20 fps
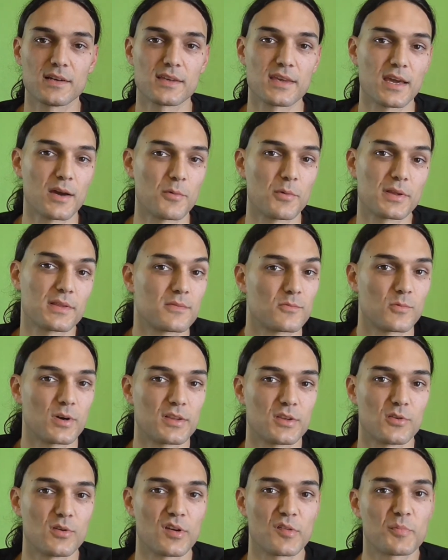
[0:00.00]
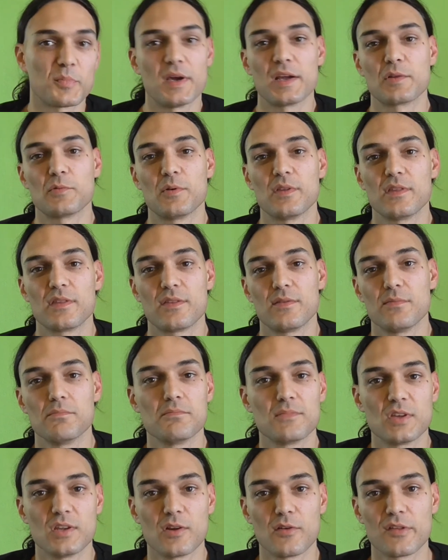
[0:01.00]
yeah, what do you expect with,
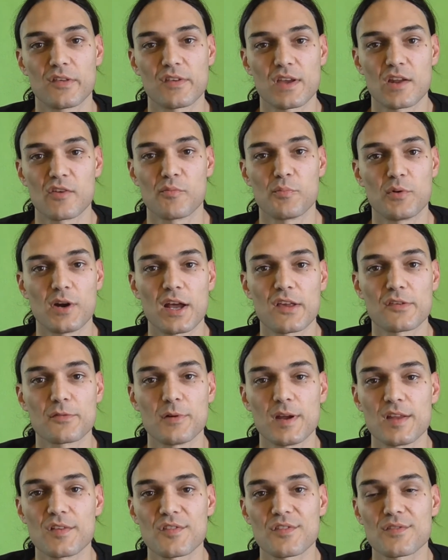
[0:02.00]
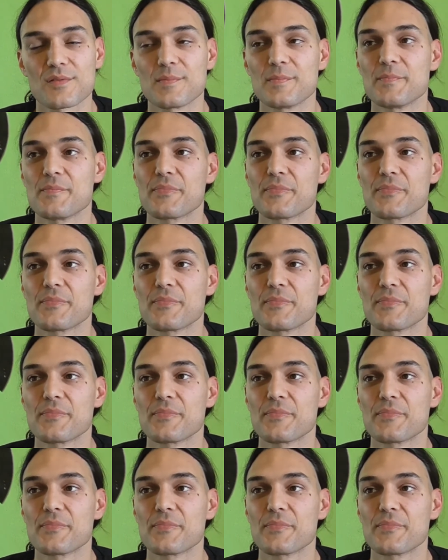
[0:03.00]
you know, this kind of price range?